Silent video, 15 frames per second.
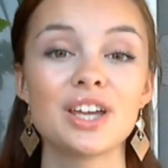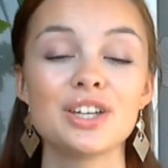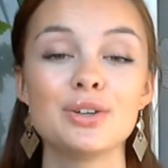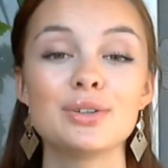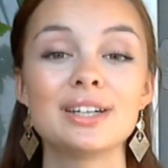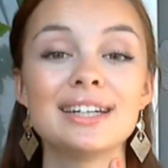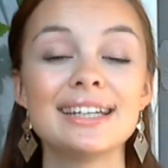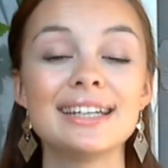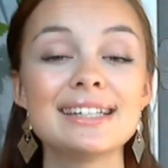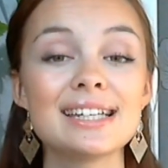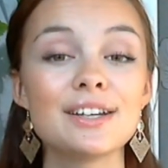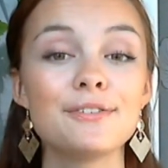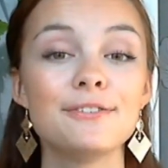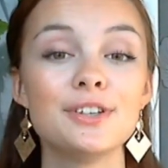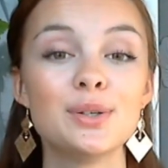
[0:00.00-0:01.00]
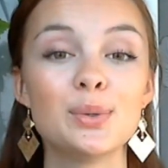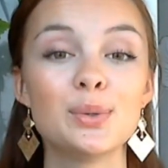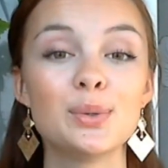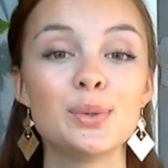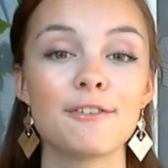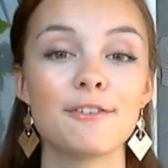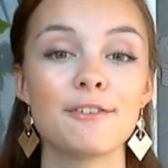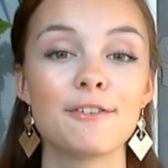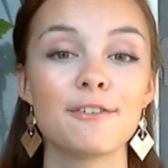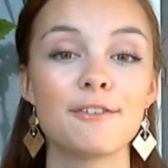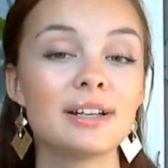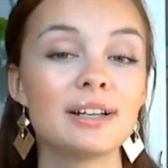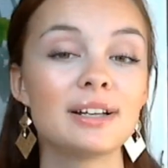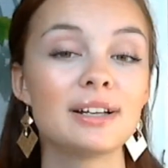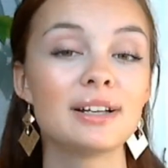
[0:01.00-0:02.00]
You can easily view a
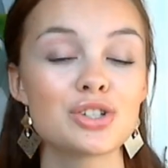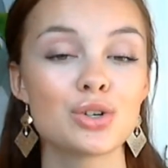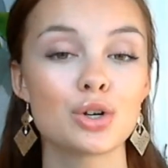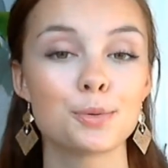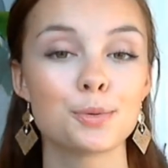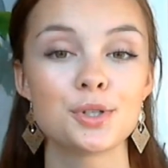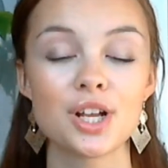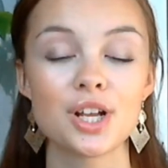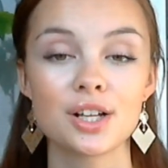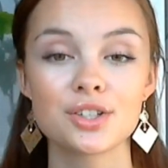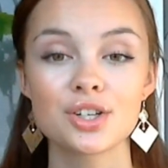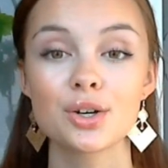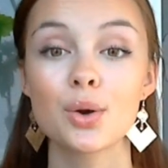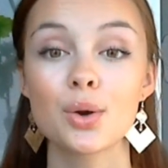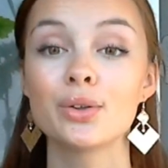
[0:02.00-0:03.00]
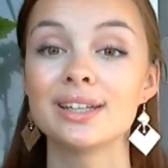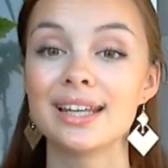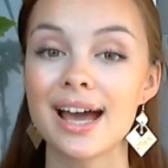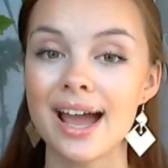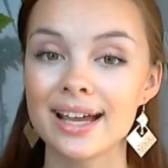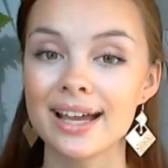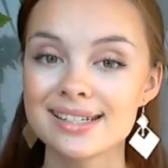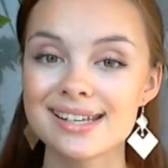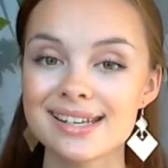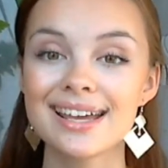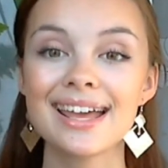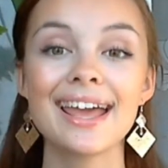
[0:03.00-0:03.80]
fiberglass storm shelter online